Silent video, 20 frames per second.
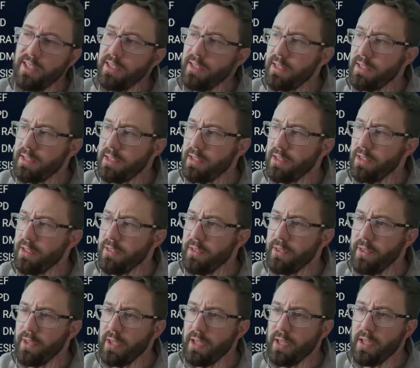That's kind of
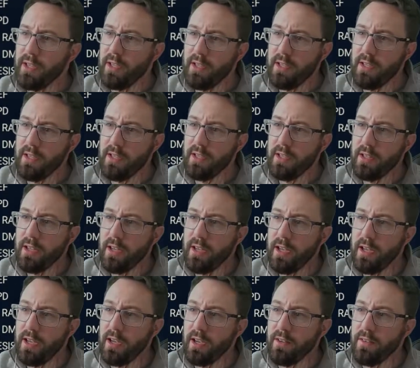okay.
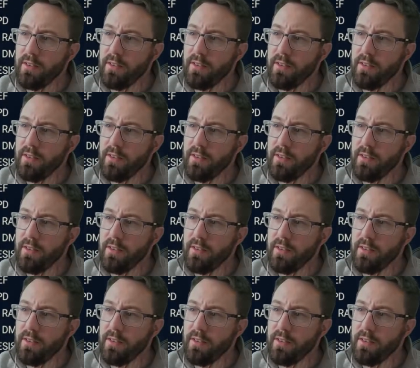And